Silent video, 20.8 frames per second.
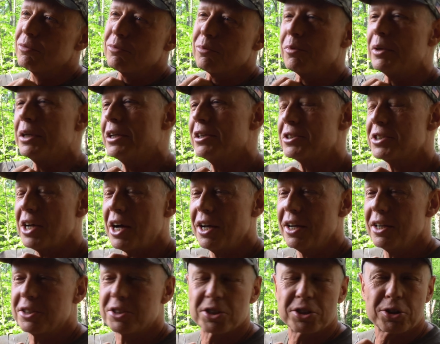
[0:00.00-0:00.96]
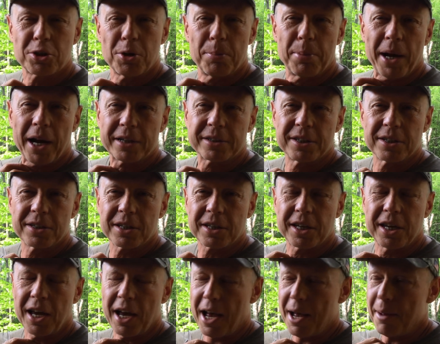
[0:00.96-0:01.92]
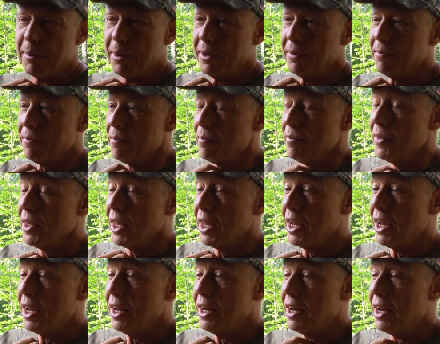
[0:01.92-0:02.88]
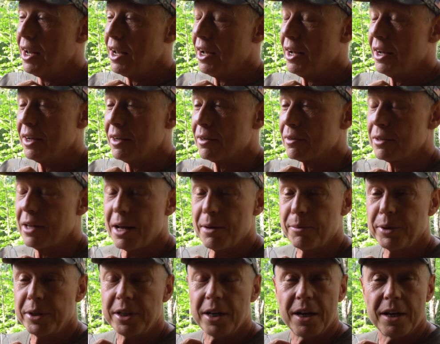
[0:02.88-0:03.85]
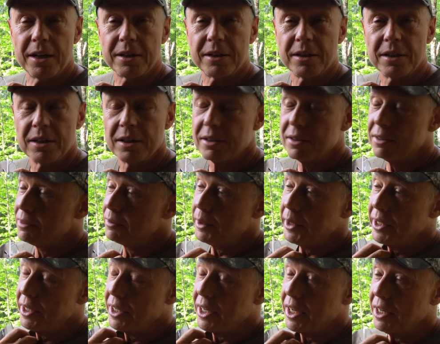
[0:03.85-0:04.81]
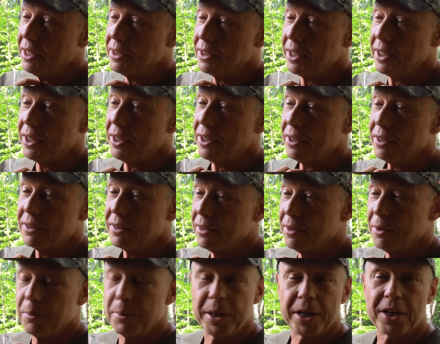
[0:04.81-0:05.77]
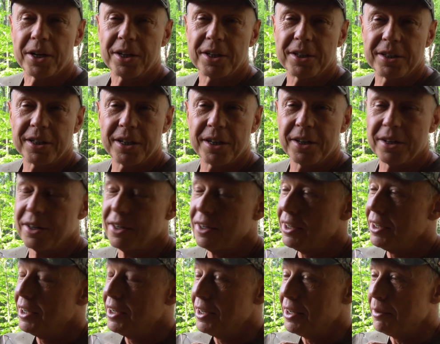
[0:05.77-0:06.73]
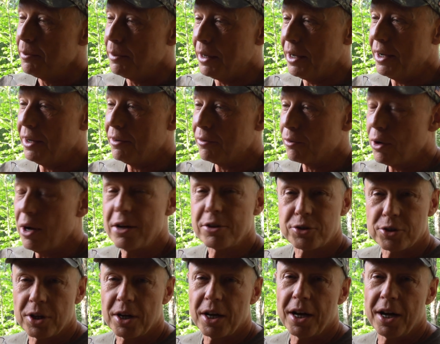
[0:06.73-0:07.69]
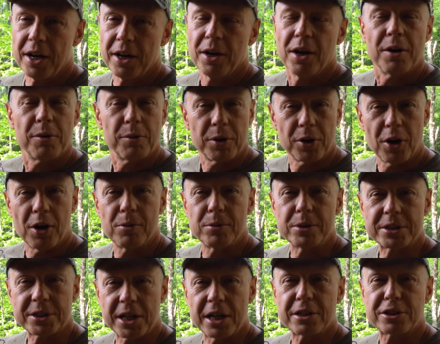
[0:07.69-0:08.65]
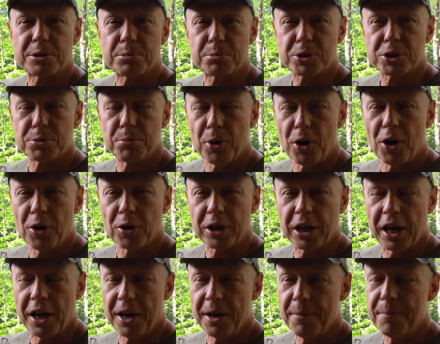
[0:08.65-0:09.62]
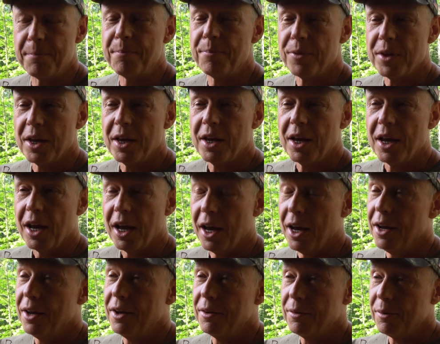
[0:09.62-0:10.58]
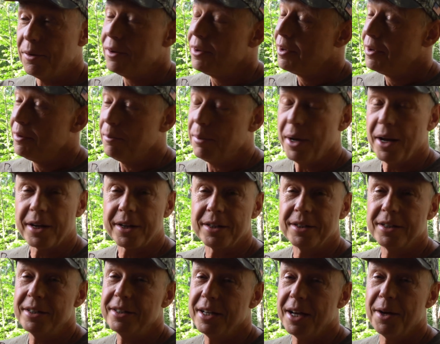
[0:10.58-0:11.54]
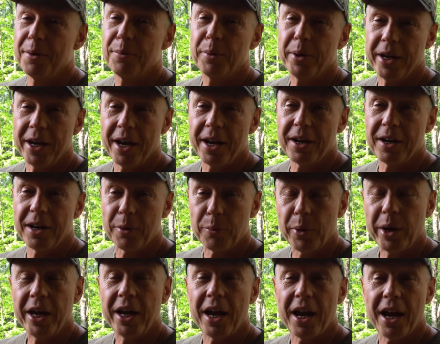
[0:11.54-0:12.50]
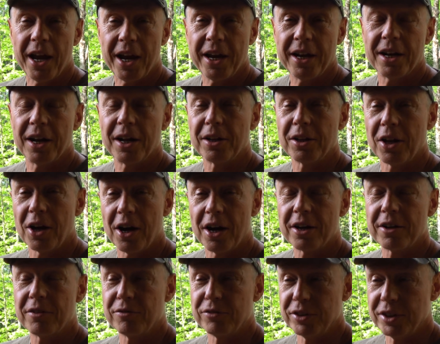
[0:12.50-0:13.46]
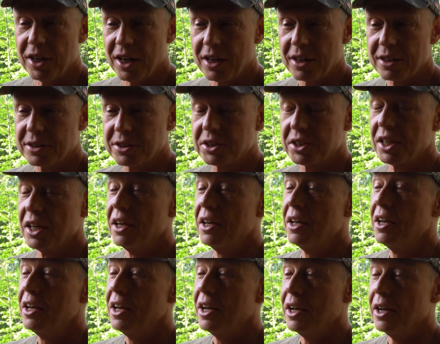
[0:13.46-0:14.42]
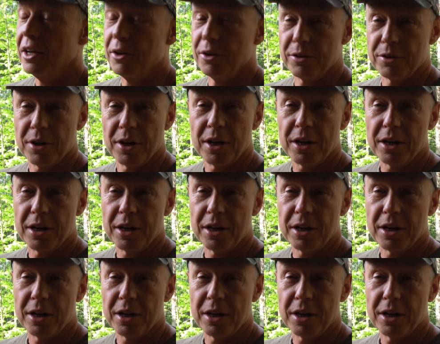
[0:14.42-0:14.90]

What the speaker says: we decided to just go back to the cabin, and I'm glad we did. We didn't get a deer. Nobody got a deer, but Roger and I would always get some small game. And back in the day, we ate a lot of ducks and